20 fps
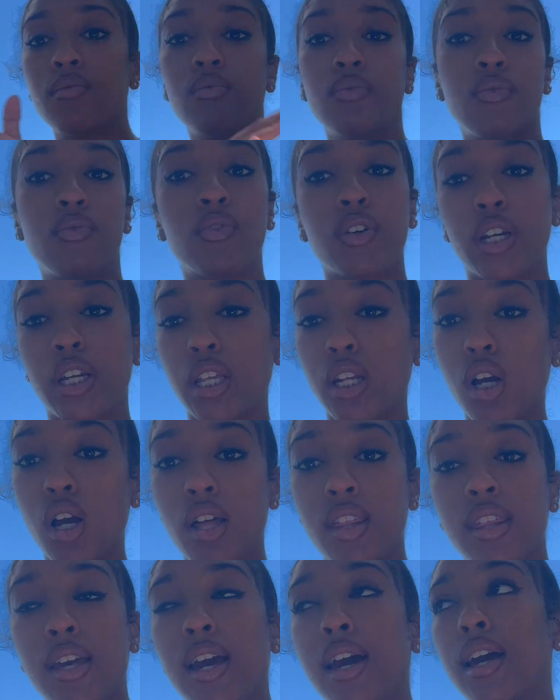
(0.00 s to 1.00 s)
forget all
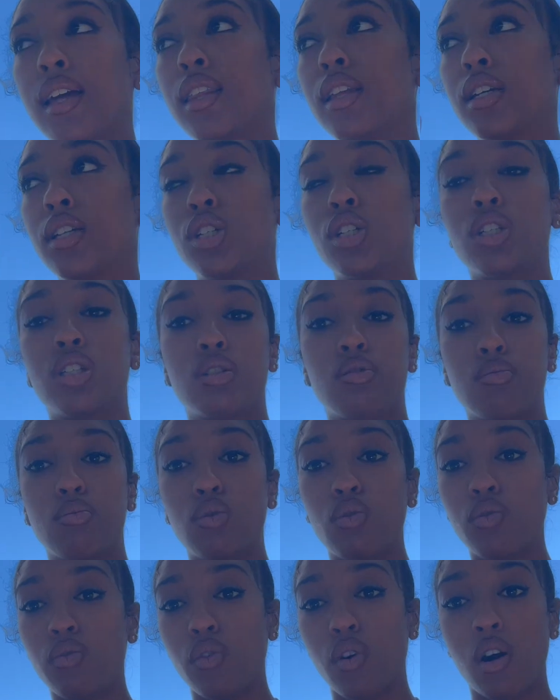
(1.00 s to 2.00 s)
that, let's just
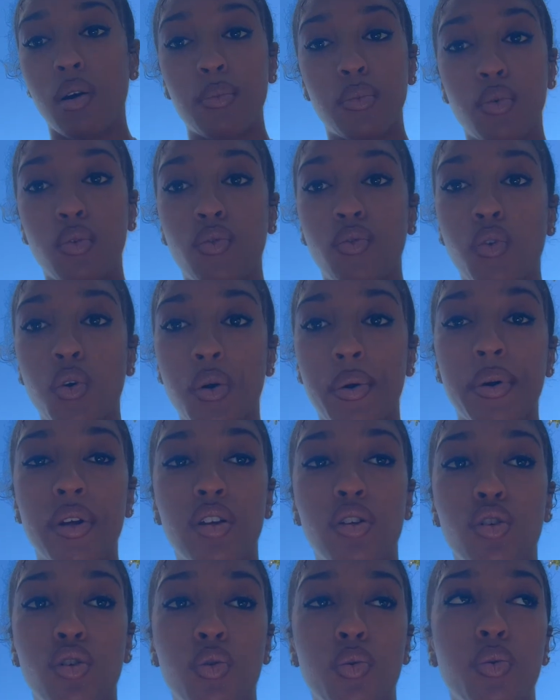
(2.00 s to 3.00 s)
move on, move forward,
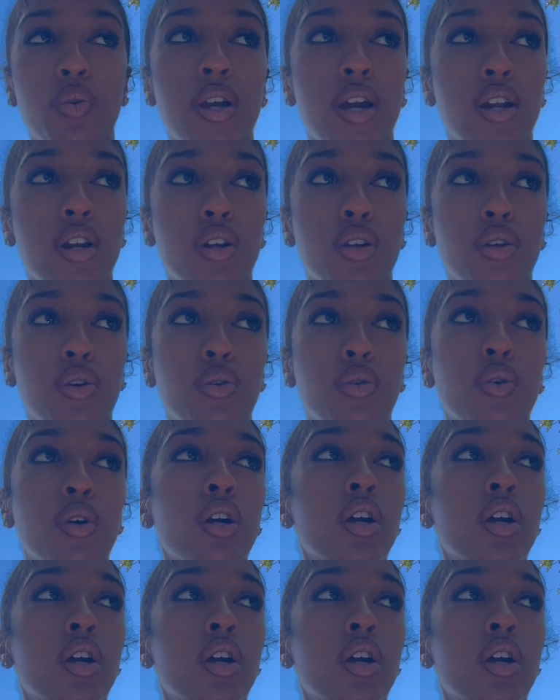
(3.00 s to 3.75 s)
and do what we gotta do.